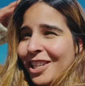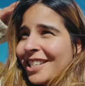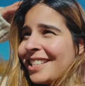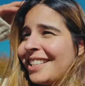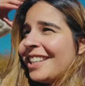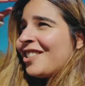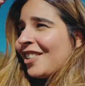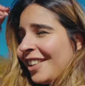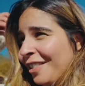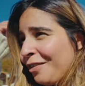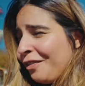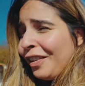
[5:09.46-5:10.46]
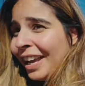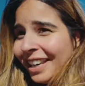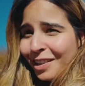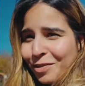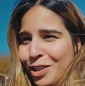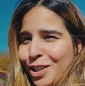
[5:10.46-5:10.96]
just literally fell.
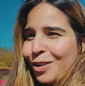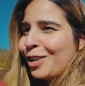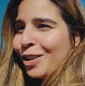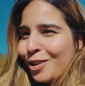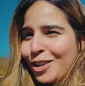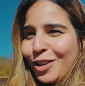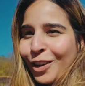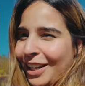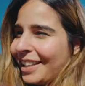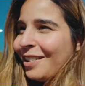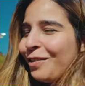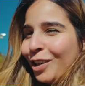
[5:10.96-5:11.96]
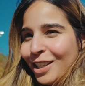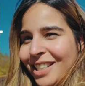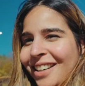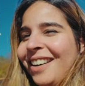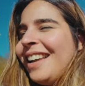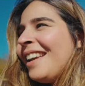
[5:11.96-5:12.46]
It was so close to going in the
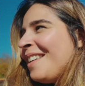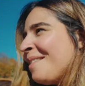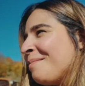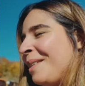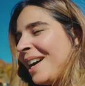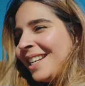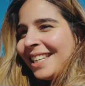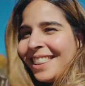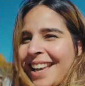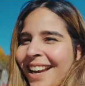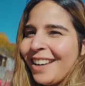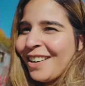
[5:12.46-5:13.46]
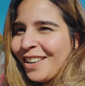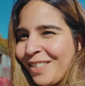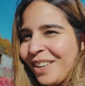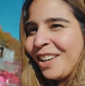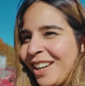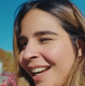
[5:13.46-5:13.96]
water. But thank God
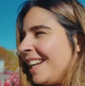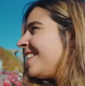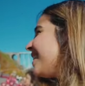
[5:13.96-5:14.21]
we got it.